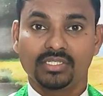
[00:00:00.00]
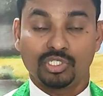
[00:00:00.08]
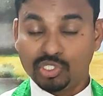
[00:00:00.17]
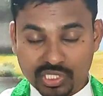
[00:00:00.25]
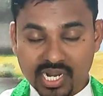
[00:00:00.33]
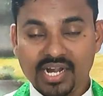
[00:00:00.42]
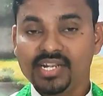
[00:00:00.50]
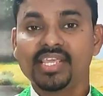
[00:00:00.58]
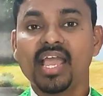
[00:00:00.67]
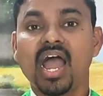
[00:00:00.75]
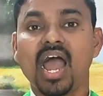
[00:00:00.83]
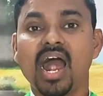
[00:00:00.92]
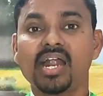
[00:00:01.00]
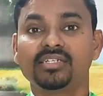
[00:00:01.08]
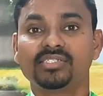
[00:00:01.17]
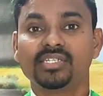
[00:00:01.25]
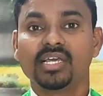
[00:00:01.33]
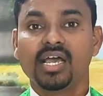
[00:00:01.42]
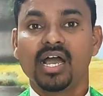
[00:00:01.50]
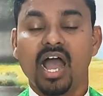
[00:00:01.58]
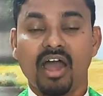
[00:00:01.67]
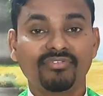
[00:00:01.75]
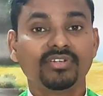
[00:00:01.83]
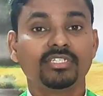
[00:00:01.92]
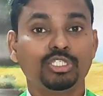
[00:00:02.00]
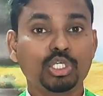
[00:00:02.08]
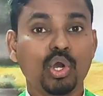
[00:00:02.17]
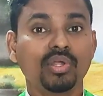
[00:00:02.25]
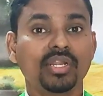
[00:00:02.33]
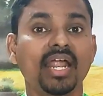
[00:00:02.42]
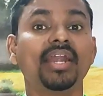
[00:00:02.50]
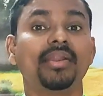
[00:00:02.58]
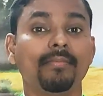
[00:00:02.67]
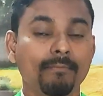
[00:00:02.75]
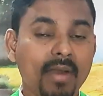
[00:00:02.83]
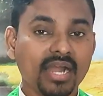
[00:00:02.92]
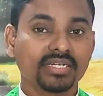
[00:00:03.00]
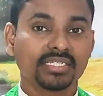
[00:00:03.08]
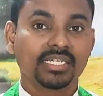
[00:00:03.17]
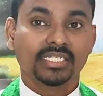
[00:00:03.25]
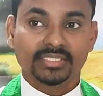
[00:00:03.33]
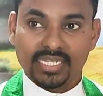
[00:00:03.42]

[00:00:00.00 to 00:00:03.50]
stirred their hearts after John had remarked